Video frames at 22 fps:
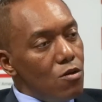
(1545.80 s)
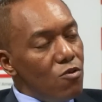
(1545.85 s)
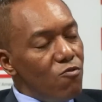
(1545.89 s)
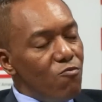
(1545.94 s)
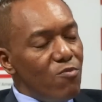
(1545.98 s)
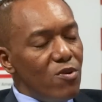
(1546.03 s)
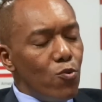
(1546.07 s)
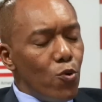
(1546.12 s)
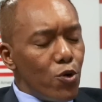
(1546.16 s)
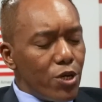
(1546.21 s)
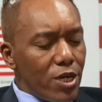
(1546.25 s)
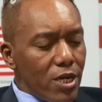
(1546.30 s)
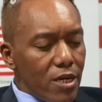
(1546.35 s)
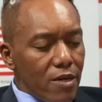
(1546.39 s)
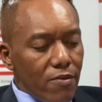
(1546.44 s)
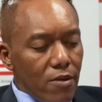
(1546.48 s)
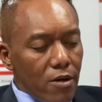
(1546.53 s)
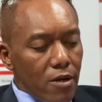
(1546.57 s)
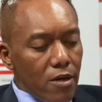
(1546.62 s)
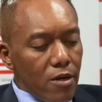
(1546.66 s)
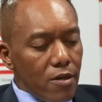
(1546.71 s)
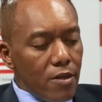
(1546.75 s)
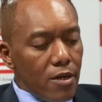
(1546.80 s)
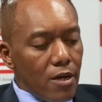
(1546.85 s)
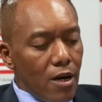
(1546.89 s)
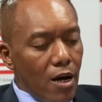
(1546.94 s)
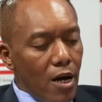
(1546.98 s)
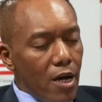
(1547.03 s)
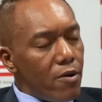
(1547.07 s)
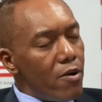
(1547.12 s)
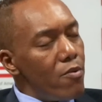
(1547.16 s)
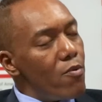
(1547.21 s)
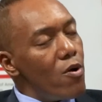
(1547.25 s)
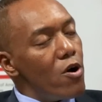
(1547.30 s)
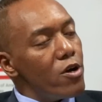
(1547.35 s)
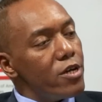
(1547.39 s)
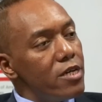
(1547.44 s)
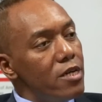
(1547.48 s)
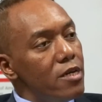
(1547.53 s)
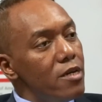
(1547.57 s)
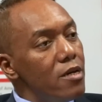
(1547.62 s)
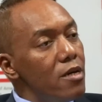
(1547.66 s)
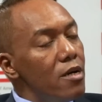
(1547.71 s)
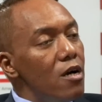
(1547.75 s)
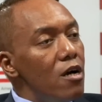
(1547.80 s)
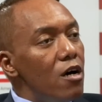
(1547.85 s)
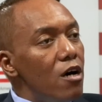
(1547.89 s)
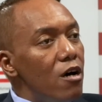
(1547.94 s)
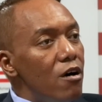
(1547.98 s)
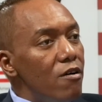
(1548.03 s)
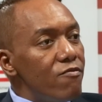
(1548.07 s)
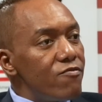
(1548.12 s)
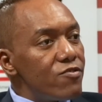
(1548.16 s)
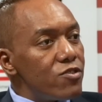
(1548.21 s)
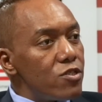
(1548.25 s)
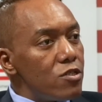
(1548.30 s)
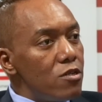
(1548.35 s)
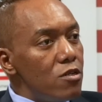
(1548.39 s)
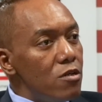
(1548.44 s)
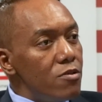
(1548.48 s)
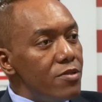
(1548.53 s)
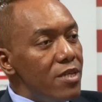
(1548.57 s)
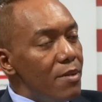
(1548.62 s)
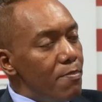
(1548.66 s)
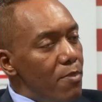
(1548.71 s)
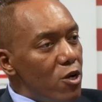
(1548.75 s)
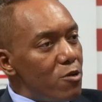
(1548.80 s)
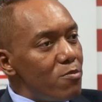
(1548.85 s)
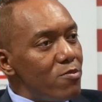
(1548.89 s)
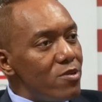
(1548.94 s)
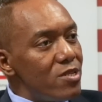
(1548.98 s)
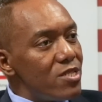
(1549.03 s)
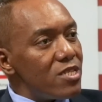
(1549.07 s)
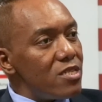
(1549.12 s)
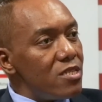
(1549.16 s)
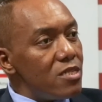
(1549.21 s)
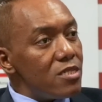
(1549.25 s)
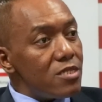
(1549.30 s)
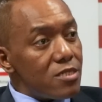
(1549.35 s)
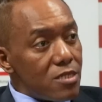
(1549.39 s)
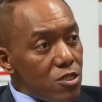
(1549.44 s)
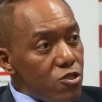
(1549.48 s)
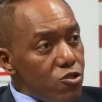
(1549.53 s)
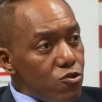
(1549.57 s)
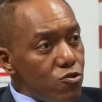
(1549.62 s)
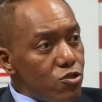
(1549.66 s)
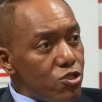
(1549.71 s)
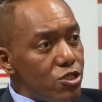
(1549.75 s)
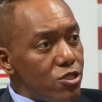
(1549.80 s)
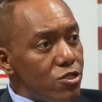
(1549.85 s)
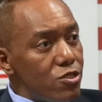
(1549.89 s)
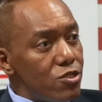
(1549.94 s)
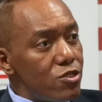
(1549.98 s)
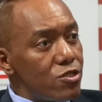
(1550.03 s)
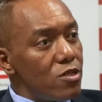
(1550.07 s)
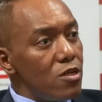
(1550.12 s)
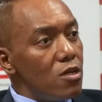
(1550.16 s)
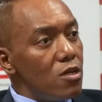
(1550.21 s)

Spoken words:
You've been working in the hierarchy of departments and institutions.